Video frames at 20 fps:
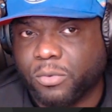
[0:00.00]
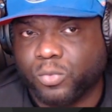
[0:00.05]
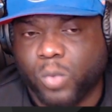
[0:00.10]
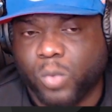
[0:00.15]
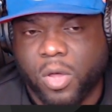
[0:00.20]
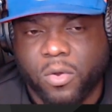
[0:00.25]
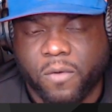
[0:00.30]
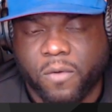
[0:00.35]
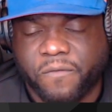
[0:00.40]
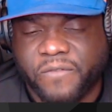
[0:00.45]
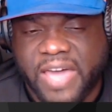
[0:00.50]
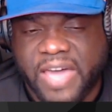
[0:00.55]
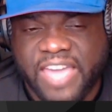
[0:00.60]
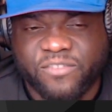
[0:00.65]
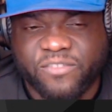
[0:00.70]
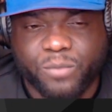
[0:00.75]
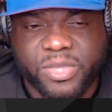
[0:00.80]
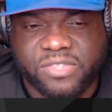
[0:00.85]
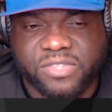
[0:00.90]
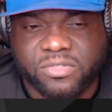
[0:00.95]
what, on 5
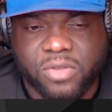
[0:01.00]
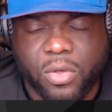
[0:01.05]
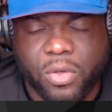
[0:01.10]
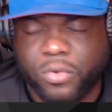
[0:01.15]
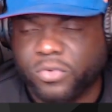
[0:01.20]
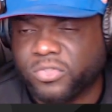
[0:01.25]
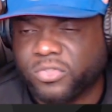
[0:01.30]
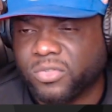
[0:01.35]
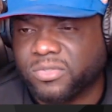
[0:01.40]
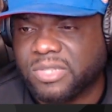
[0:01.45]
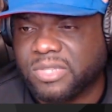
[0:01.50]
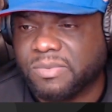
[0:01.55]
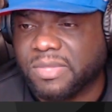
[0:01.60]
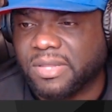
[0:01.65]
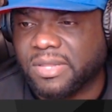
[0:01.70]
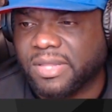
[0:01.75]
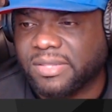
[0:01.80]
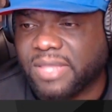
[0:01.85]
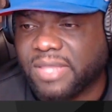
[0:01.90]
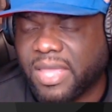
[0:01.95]
weeks notice or something
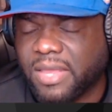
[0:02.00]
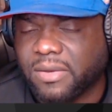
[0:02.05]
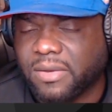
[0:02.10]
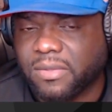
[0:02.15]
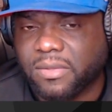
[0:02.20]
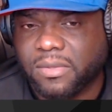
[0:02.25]
like that?